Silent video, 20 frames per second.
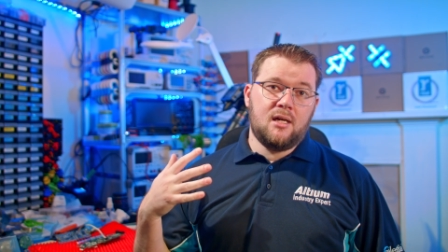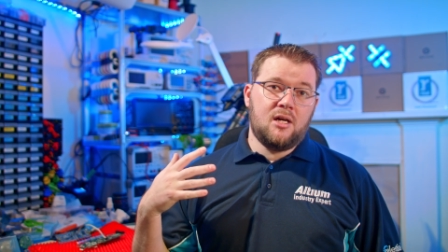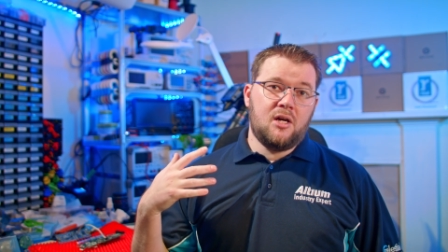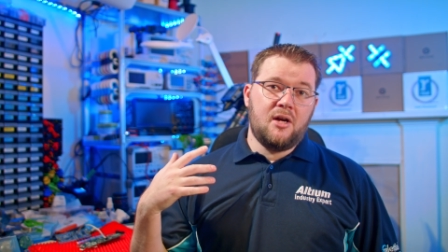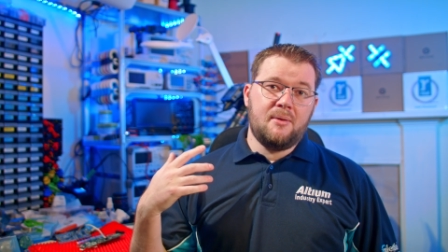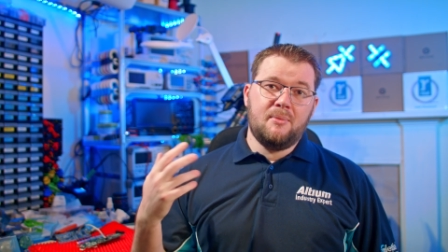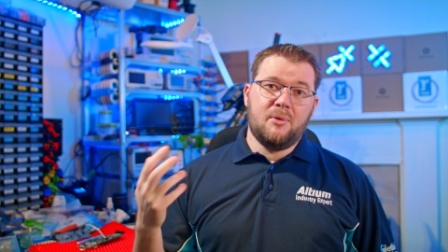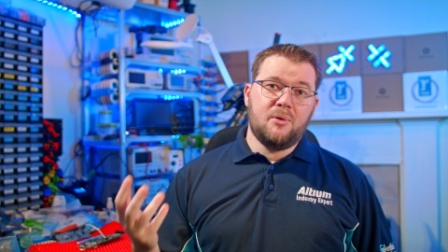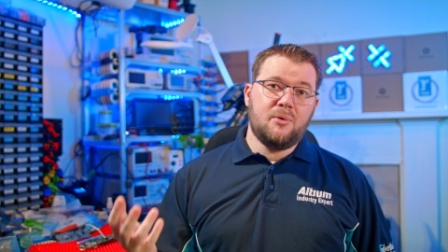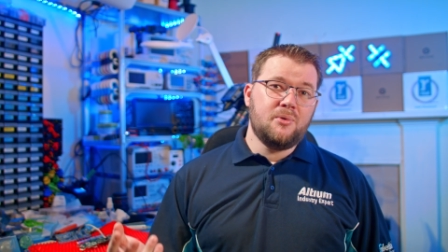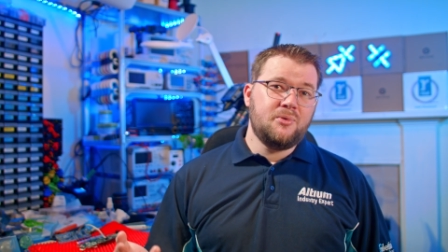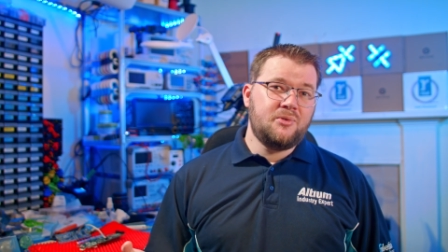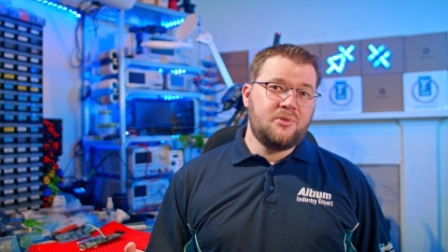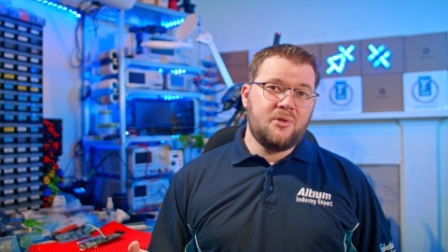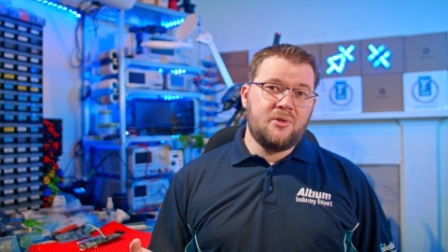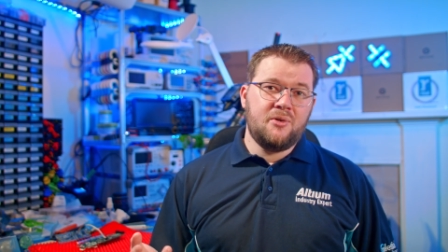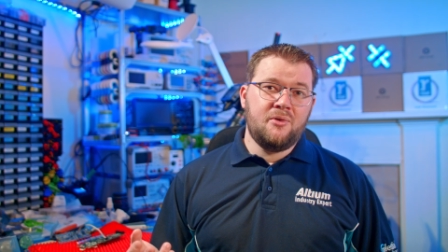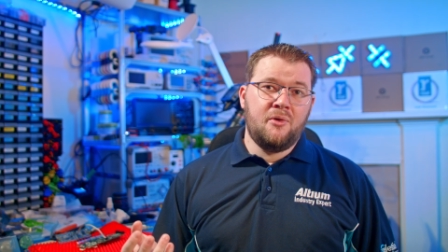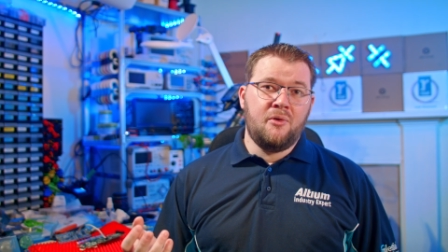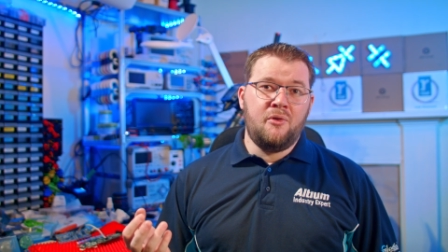I'm
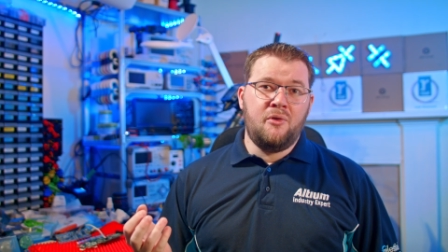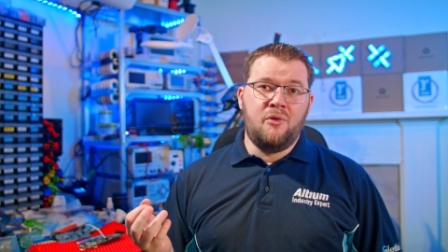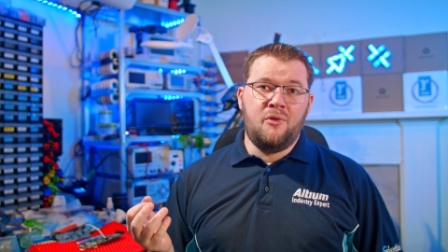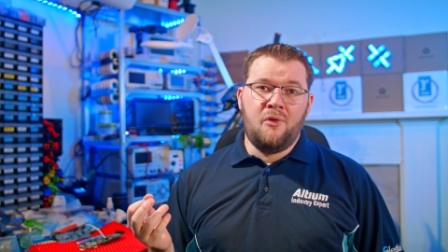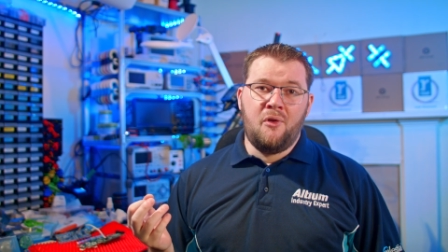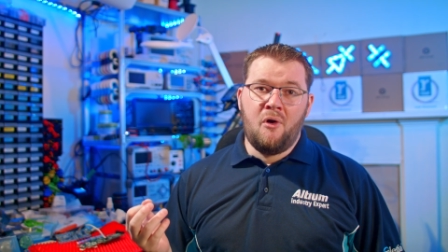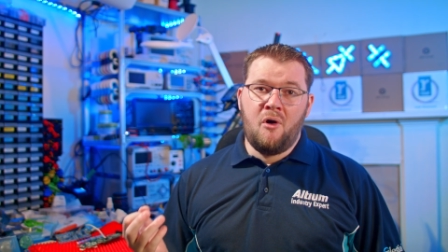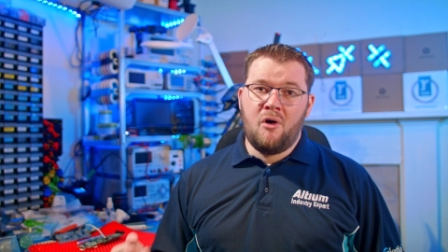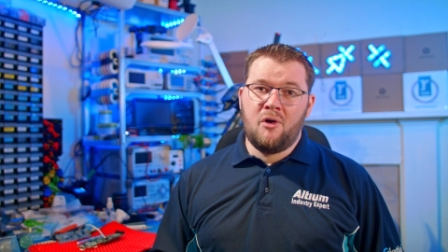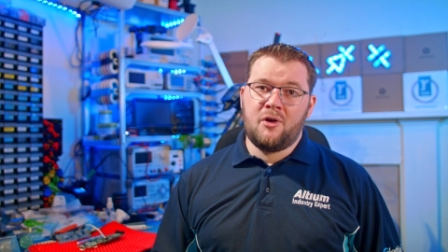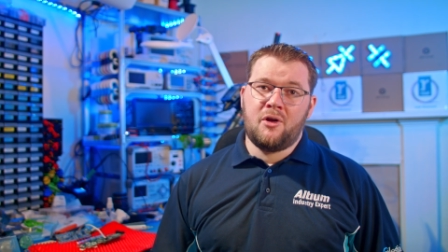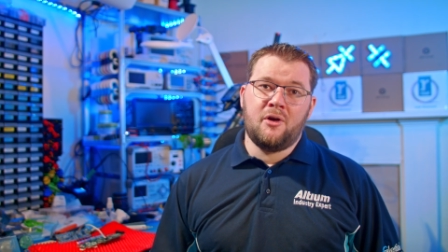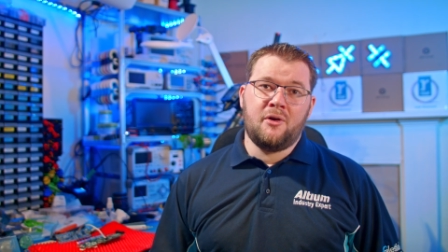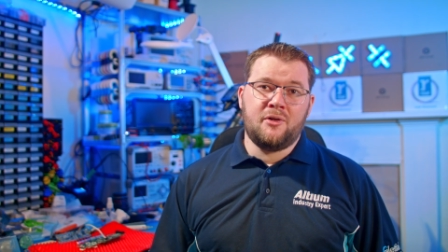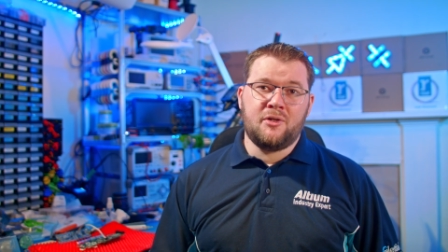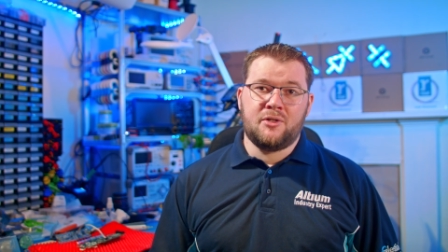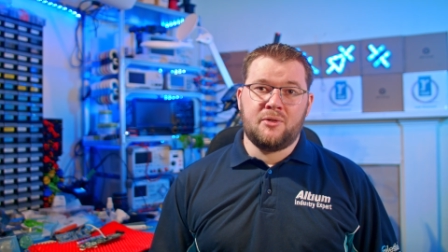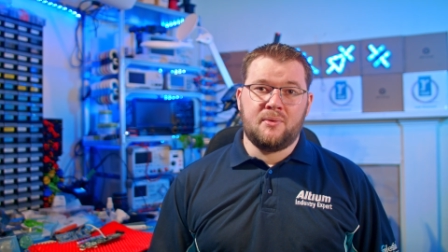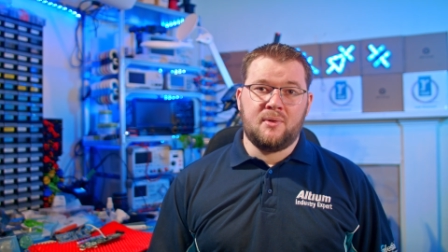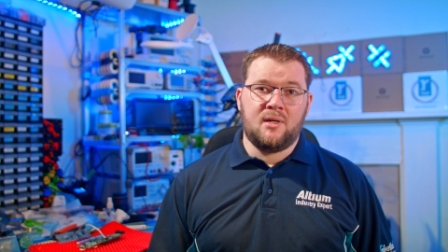also not
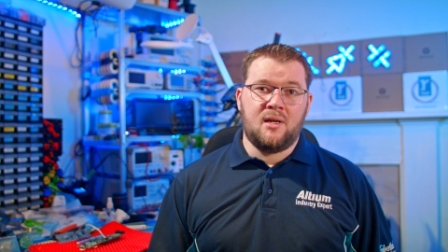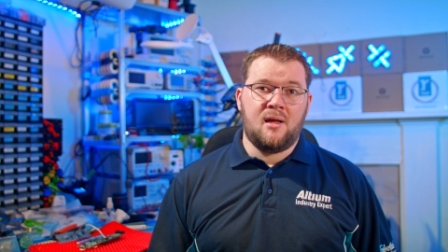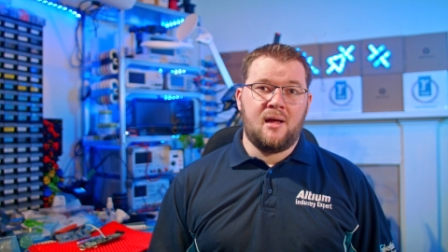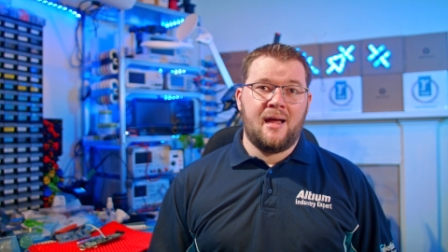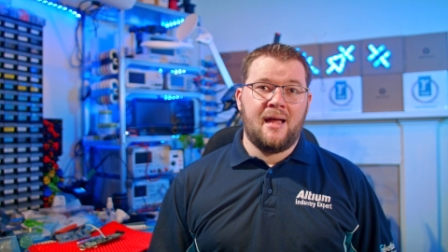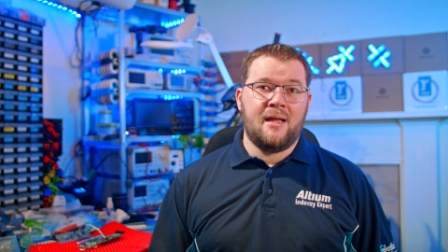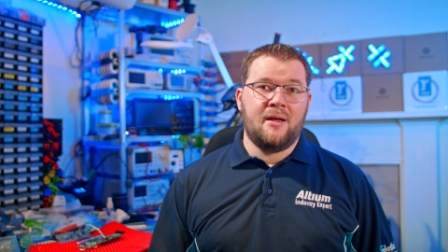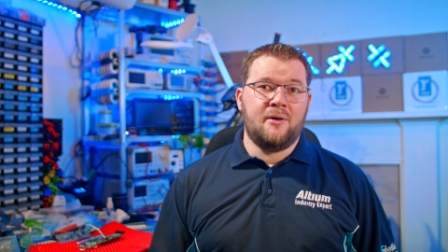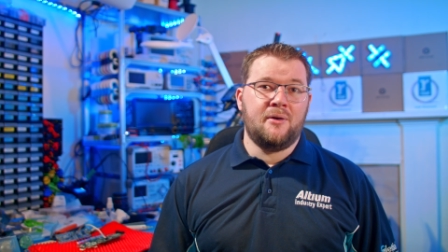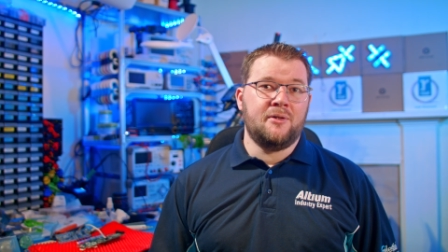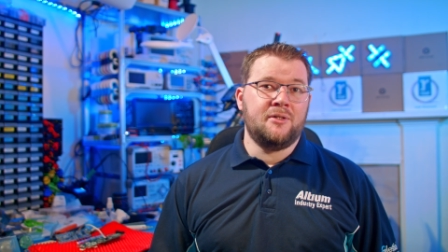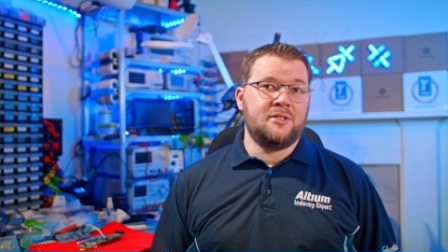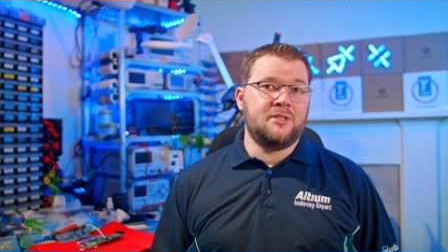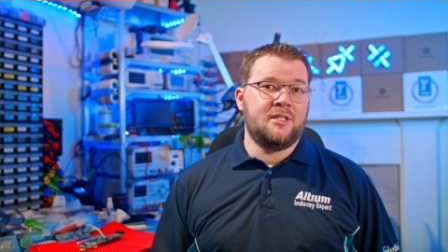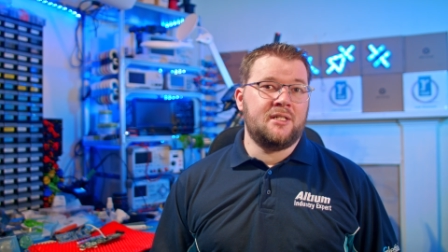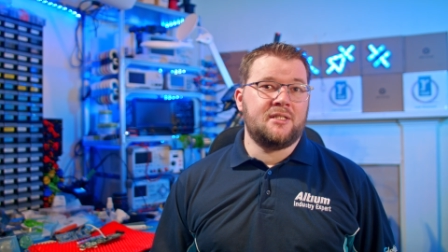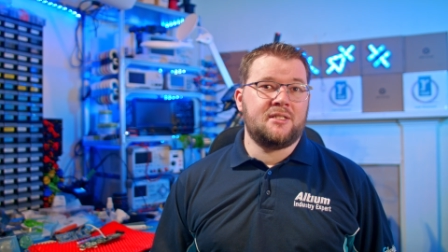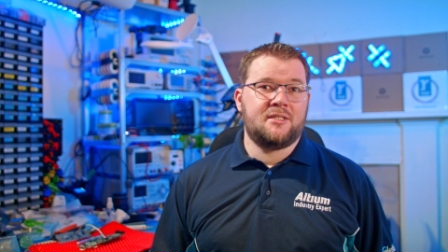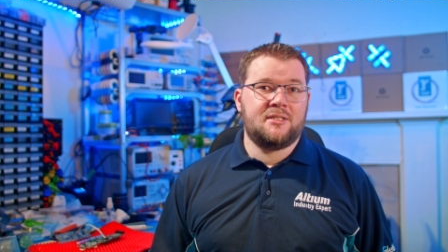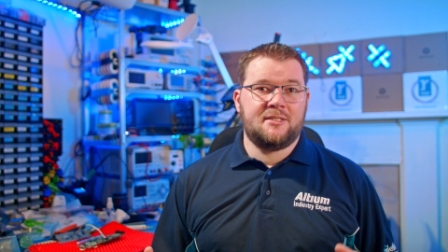going to rely on
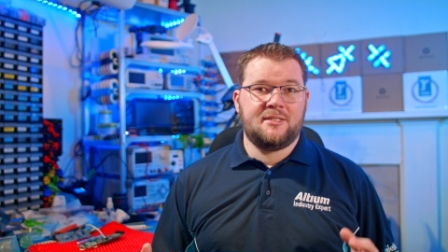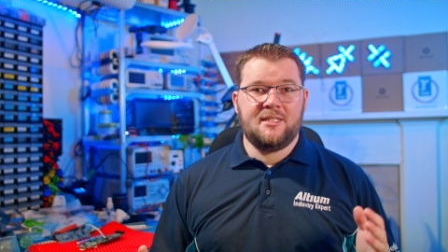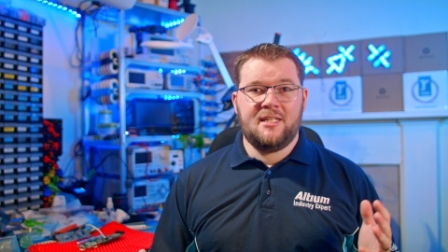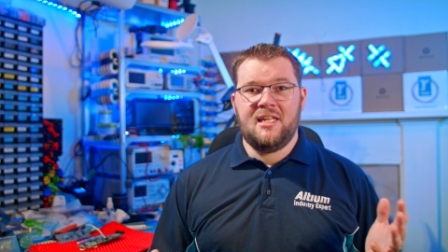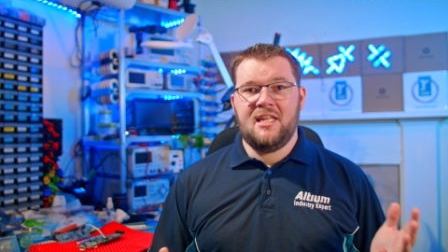just